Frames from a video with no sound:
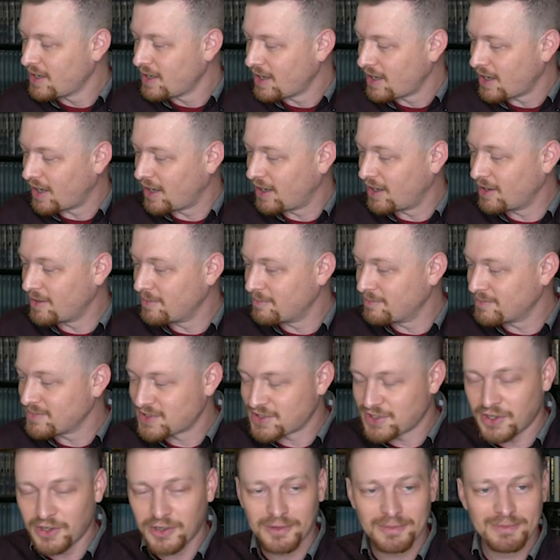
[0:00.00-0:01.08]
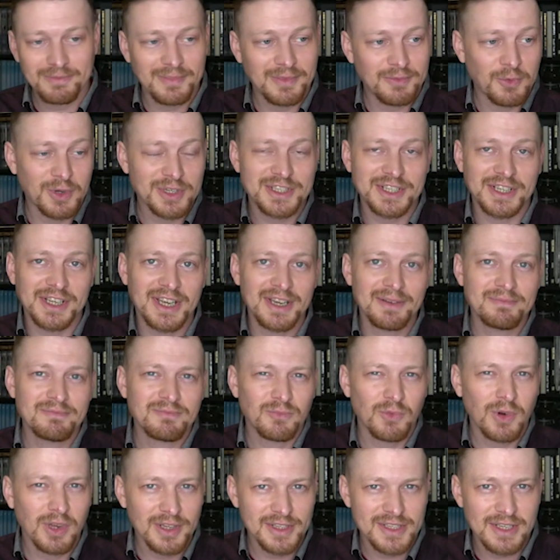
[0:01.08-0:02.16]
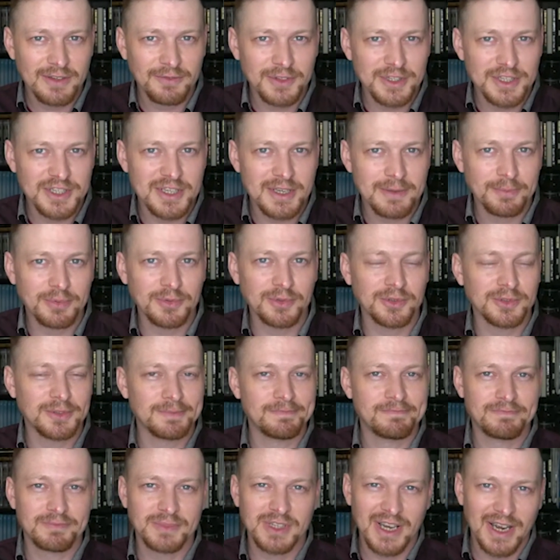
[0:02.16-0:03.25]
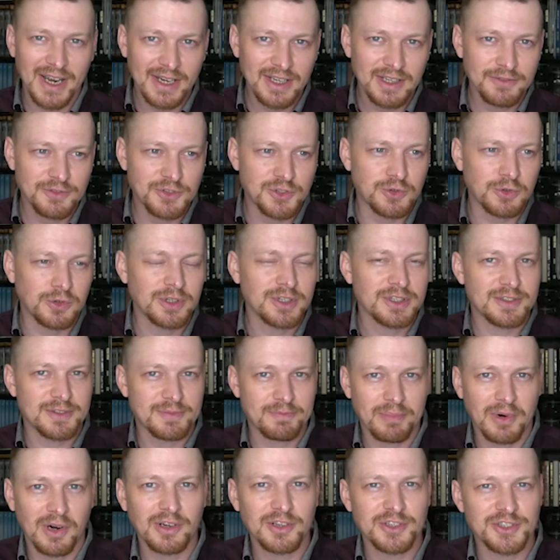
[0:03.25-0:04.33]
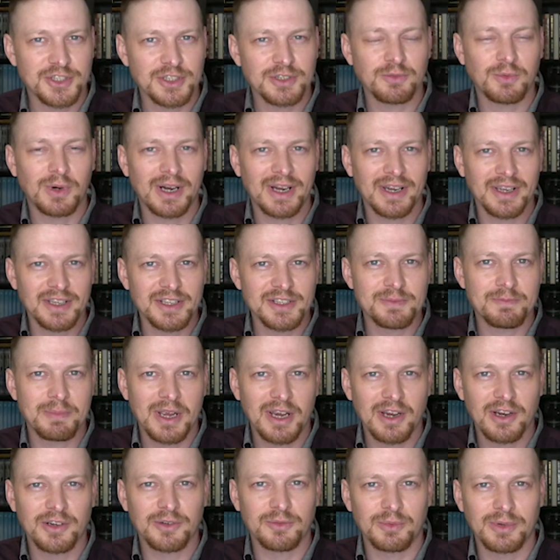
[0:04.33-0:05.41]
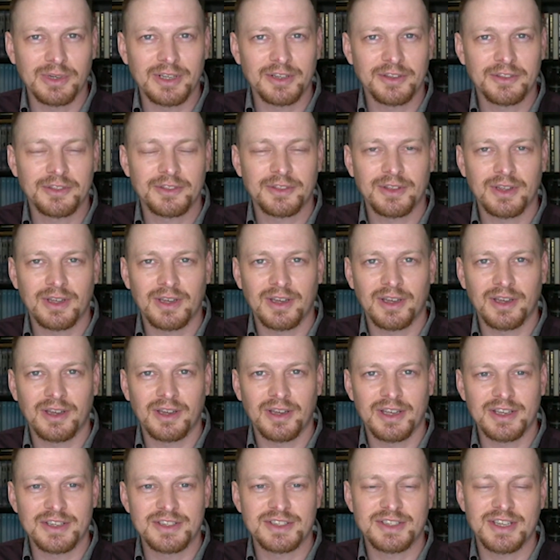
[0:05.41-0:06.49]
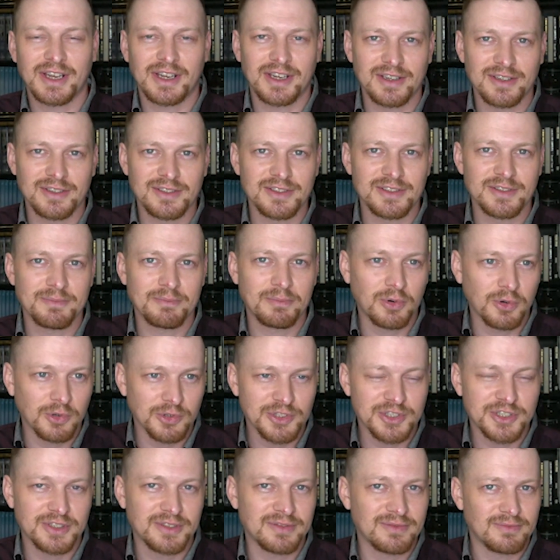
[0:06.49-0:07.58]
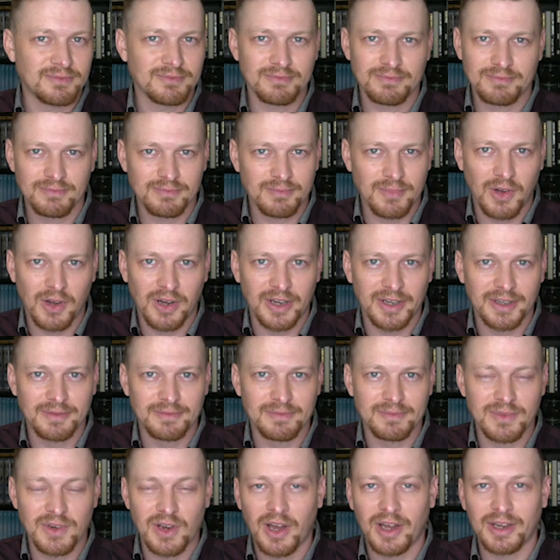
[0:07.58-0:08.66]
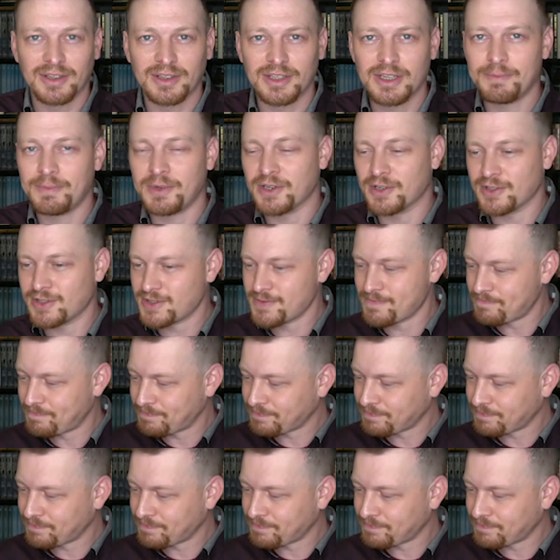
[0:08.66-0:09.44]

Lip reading: So once again, relatively simple, kind of short, partially why it's paired with a second portion on non-leap years.